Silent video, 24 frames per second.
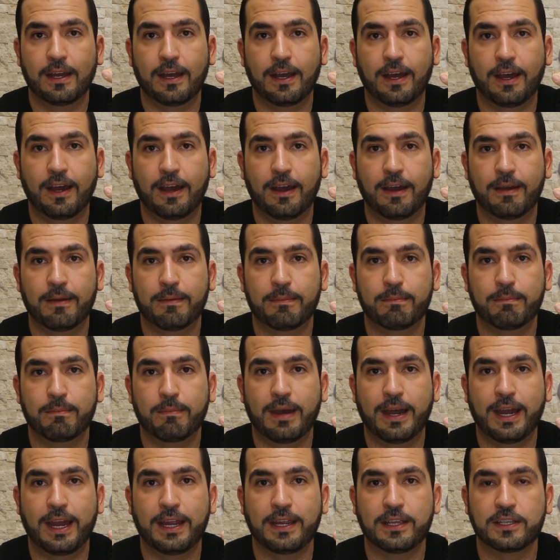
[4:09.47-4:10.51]

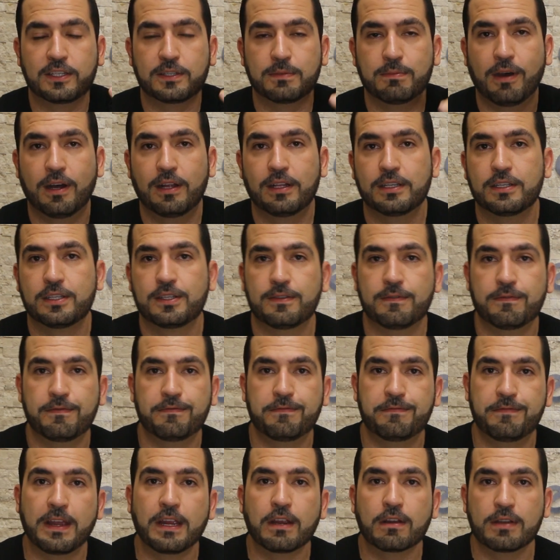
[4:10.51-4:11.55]
my smallest
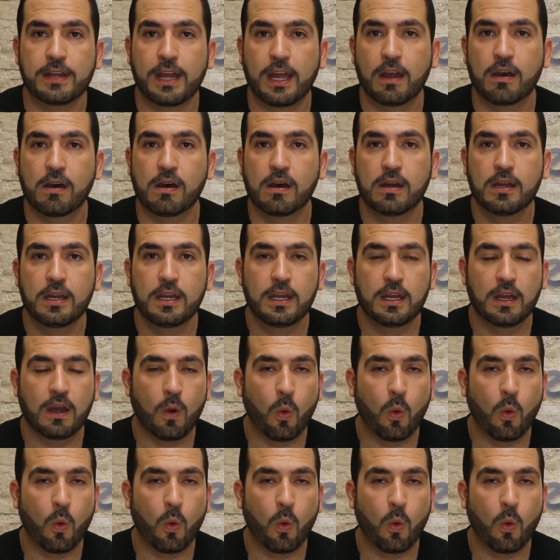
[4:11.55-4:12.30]
fingernail.